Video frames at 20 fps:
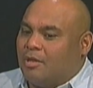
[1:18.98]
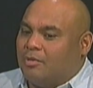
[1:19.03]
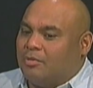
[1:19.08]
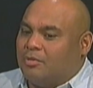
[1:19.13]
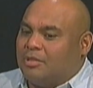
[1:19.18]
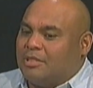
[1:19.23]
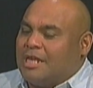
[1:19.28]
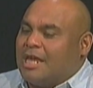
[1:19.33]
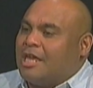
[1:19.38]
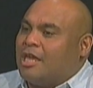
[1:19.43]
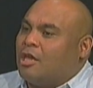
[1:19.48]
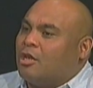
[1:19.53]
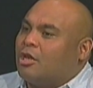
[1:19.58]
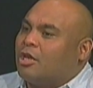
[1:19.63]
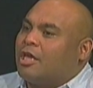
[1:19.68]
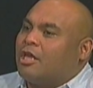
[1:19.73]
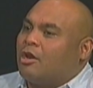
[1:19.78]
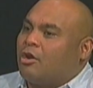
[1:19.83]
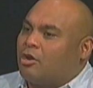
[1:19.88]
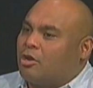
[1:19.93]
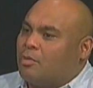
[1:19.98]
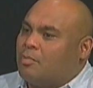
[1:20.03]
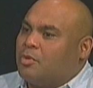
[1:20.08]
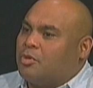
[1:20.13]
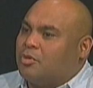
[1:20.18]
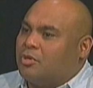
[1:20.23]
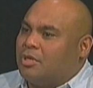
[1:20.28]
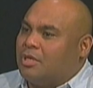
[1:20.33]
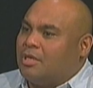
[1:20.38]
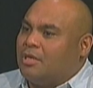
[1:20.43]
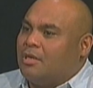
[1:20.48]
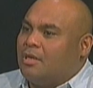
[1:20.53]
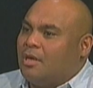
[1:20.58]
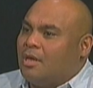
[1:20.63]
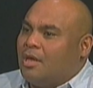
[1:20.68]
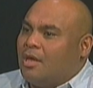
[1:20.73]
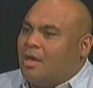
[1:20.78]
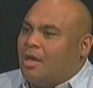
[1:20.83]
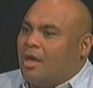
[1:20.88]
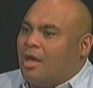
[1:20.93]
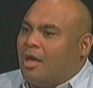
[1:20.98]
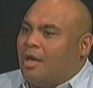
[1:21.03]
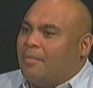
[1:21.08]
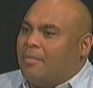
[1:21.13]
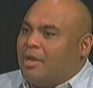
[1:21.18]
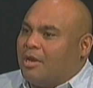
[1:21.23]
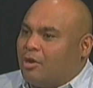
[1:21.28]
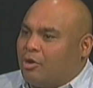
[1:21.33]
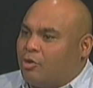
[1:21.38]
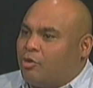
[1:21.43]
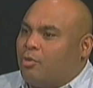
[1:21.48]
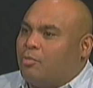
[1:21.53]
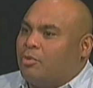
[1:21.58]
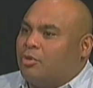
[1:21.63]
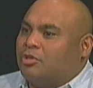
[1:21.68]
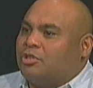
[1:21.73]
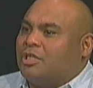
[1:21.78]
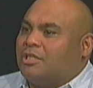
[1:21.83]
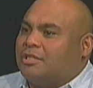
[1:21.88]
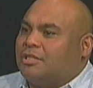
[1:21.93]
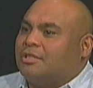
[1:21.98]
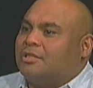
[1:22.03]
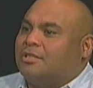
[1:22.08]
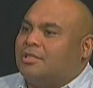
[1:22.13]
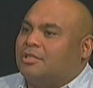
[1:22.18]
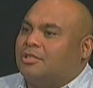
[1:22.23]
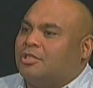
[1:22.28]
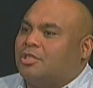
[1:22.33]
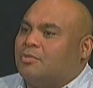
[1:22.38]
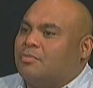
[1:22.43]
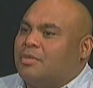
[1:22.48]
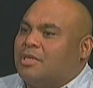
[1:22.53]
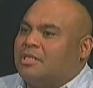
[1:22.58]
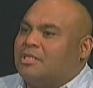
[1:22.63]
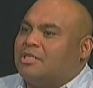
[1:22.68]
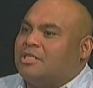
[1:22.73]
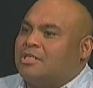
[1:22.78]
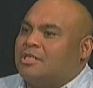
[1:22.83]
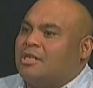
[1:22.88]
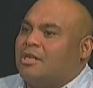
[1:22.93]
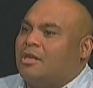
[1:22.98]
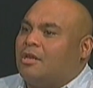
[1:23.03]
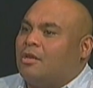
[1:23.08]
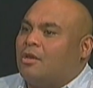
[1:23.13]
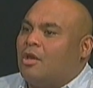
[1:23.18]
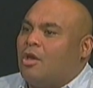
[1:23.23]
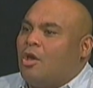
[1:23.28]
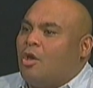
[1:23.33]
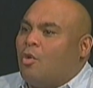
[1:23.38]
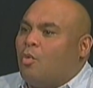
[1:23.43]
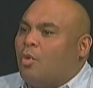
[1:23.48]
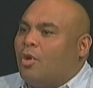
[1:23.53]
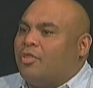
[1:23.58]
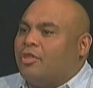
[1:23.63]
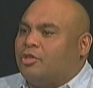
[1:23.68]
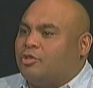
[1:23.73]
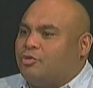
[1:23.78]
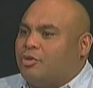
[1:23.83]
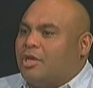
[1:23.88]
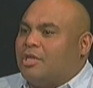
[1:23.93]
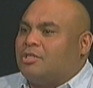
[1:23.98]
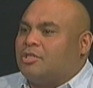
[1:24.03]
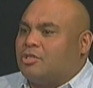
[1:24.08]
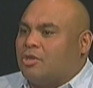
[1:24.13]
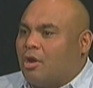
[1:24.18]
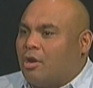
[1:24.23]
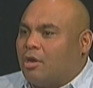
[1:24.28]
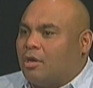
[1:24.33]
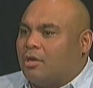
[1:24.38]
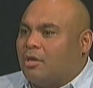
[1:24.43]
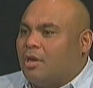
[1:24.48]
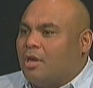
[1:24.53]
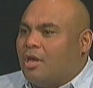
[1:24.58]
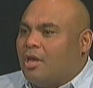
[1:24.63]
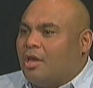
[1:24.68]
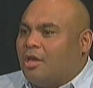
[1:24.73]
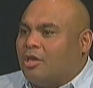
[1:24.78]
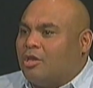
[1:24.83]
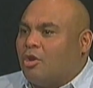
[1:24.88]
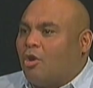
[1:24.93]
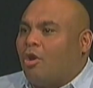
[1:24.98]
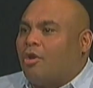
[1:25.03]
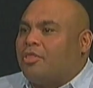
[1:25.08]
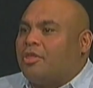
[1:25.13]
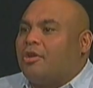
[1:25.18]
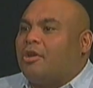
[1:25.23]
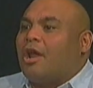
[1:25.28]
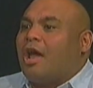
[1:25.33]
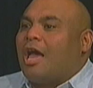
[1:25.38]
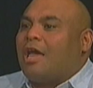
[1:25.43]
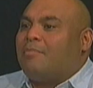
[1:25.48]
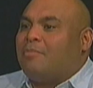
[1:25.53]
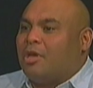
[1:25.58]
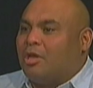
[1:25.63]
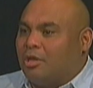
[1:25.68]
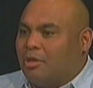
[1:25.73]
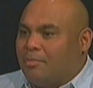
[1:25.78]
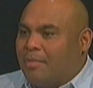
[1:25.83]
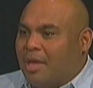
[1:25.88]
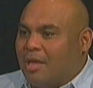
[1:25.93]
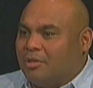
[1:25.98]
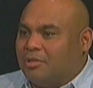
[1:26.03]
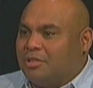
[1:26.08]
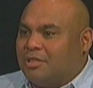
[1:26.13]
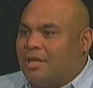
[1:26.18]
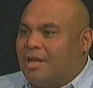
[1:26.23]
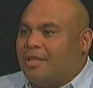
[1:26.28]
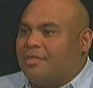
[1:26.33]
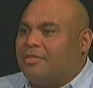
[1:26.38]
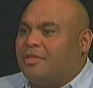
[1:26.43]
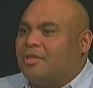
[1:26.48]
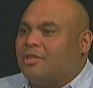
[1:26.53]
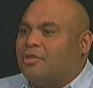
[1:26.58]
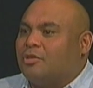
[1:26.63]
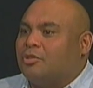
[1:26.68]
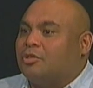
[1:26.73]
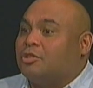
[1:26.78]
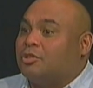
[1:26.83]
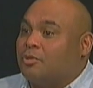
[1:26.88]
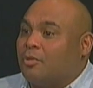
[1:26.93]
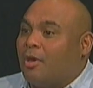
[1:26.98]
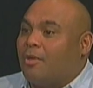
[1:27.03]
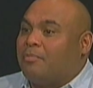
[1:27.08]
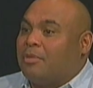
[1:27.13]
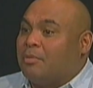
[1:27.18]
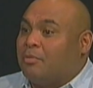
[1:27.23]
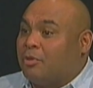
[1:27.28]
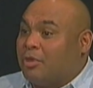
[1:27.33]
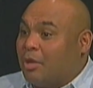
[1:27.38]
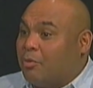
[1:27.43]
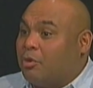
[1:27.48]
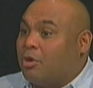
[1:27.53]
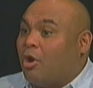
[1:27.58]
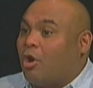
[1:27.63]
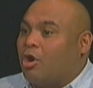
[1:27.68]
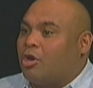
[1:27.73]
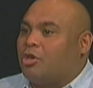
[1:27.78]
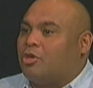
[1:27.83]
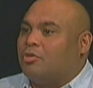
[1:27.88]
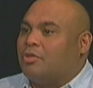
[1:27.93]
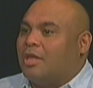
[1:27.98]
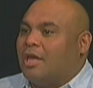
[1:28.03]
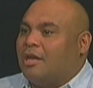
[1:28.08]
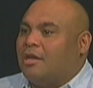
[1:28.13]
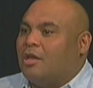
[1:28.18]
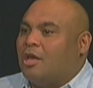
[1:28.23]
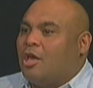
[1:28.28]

taking a look at our community and our criminal justice system and seeing what the trends are. Are there high bail amounts? And I think there's people that would argue that